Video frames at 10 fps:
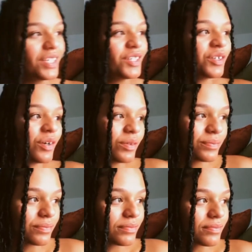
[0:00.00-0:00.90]
you know,
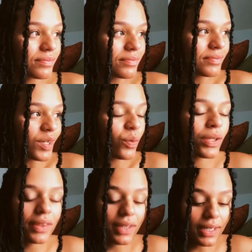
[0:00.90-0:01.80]

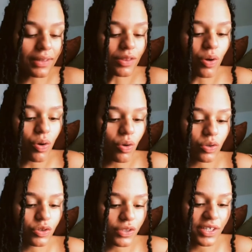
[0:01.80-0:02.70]
within the whole
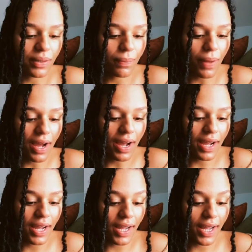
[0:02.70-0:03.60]
trip,
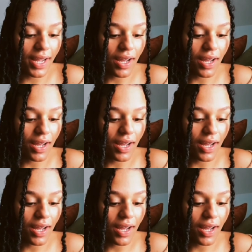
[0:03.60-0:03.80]
I,